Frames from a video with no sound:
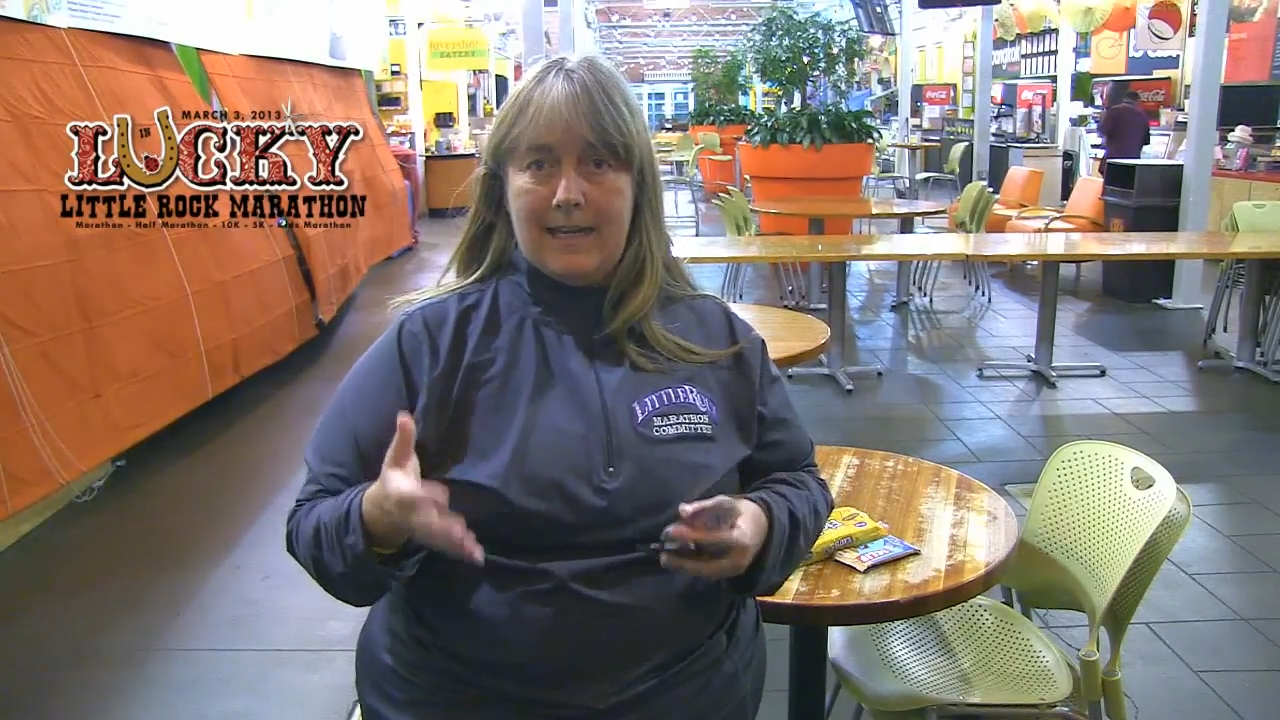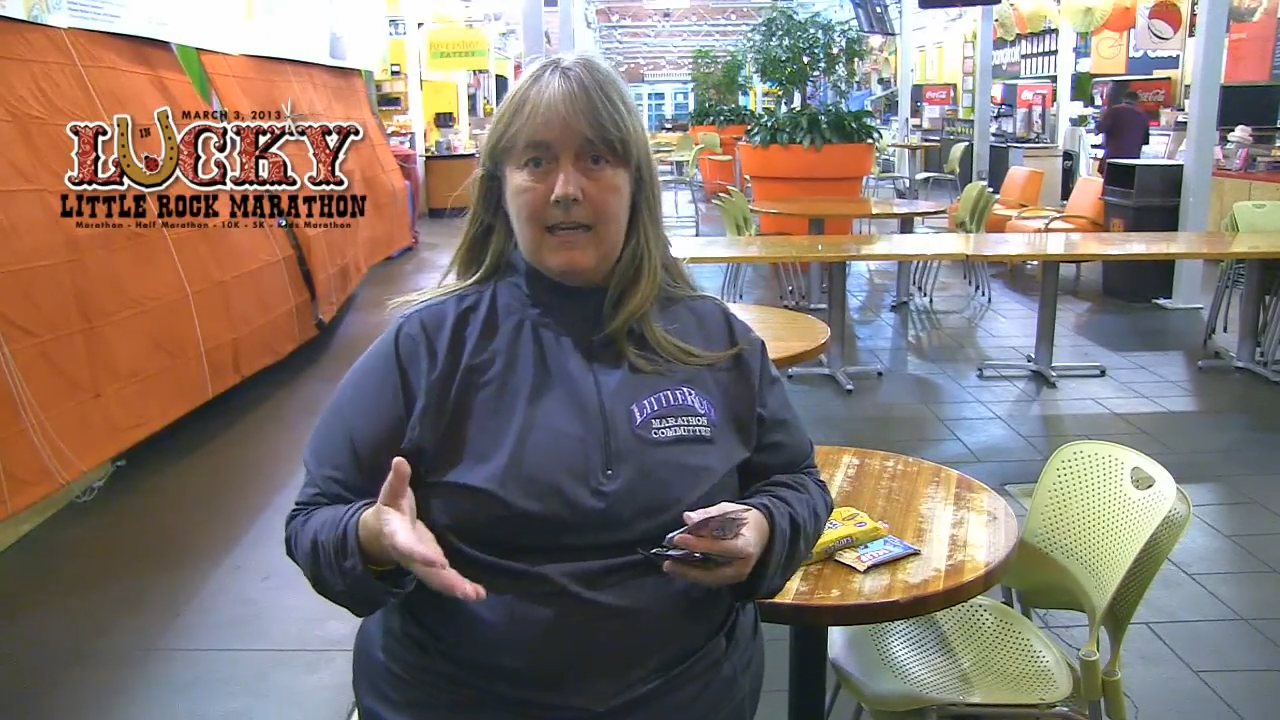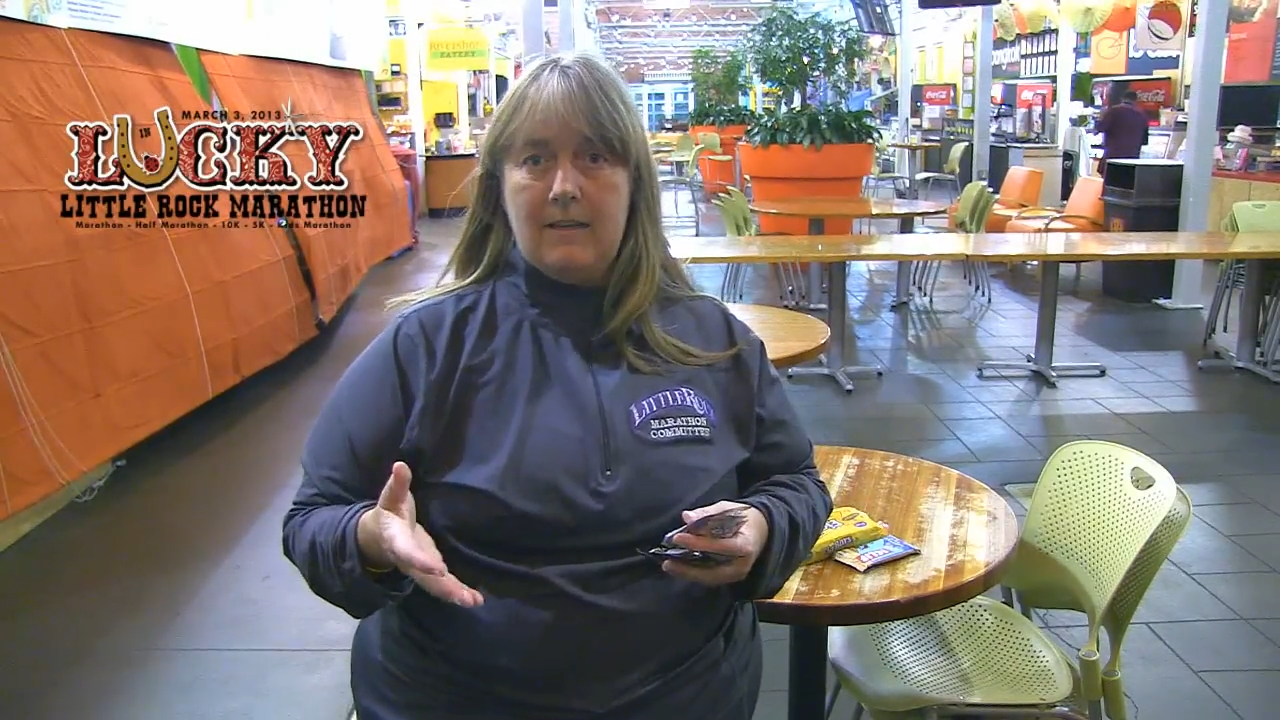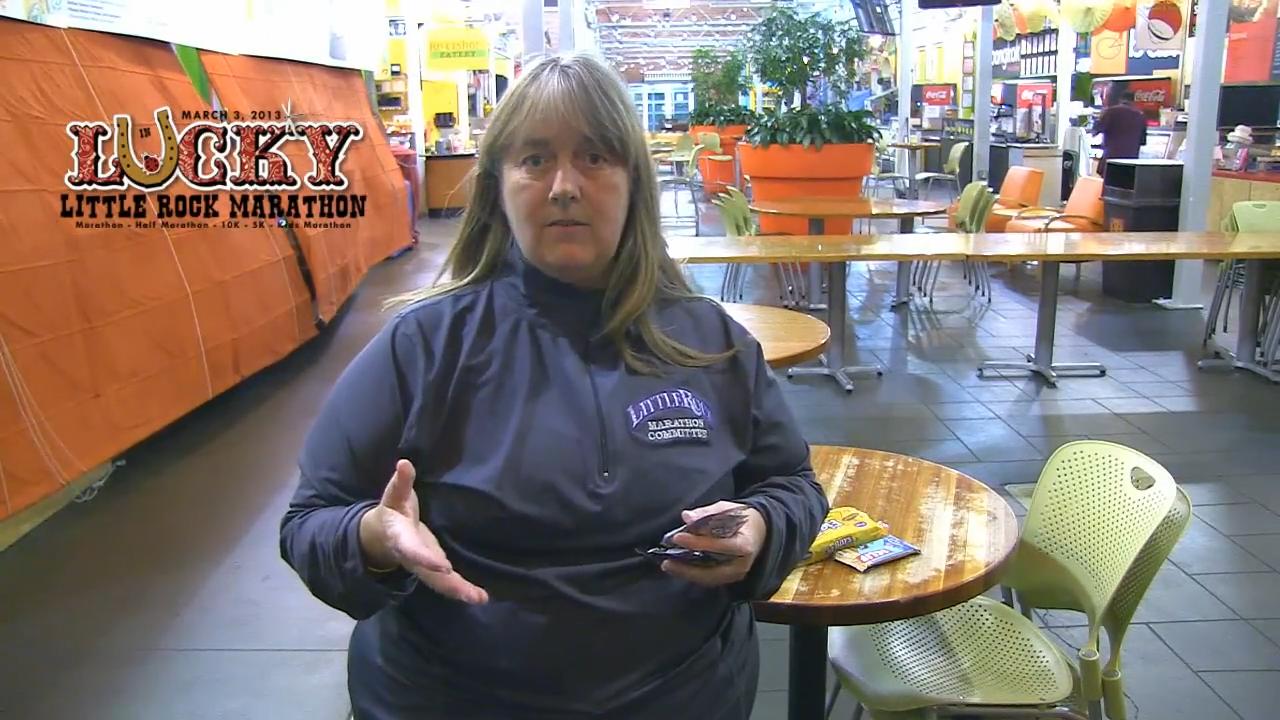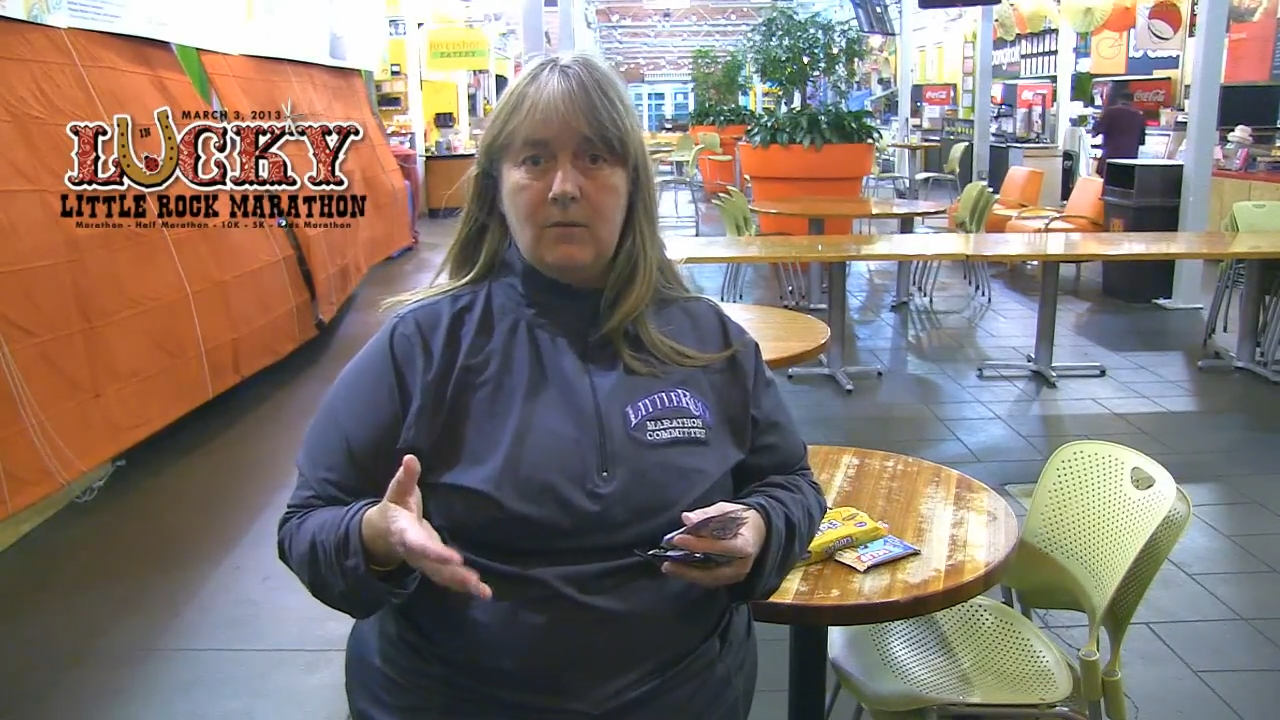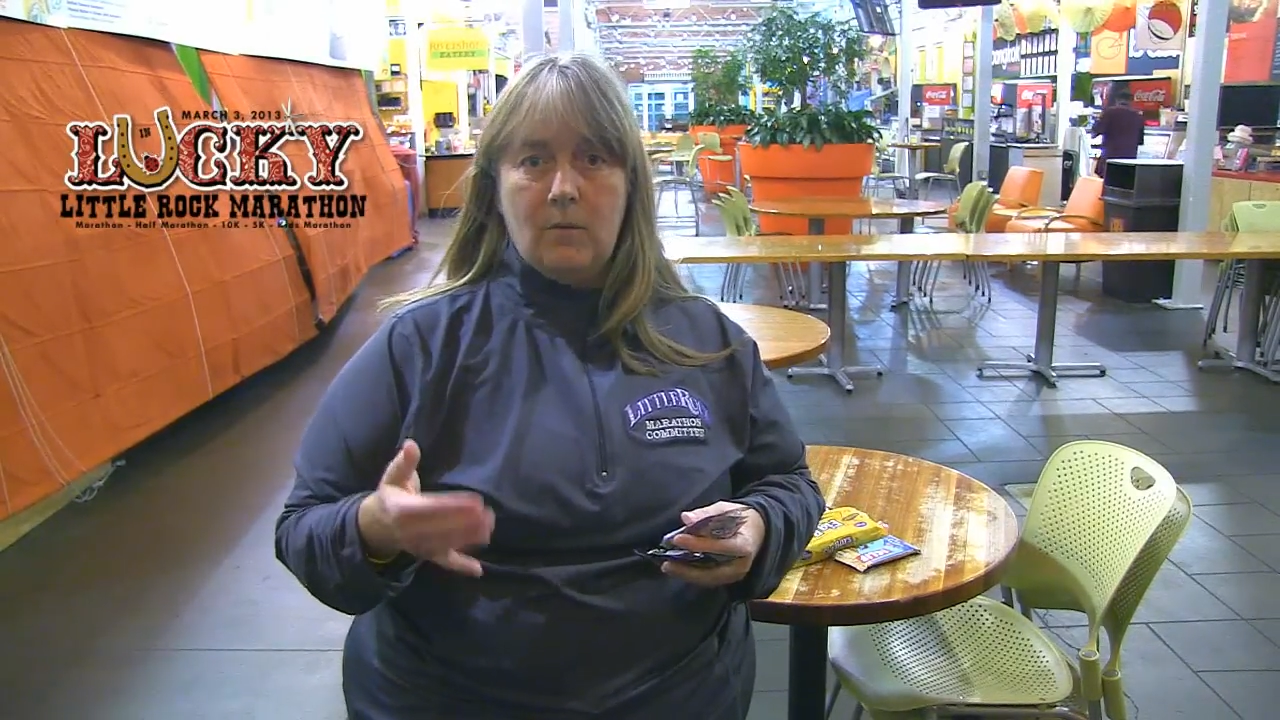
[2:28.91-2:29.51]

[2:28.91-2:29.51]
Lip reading: eat